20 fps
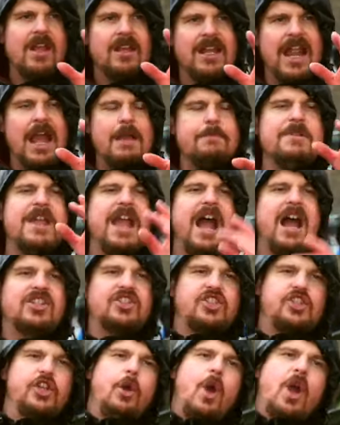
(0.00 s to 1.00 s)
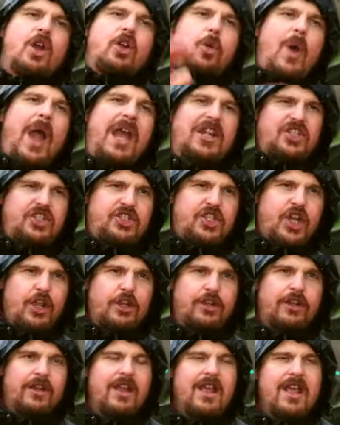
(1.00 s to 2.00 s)
Let me ask you a
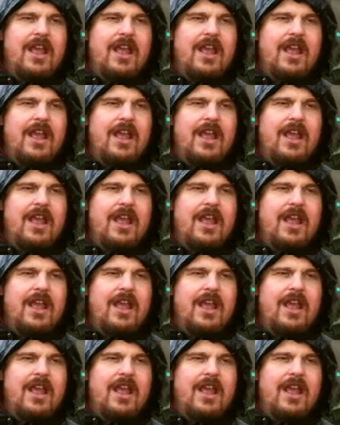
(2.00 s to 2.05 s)
question.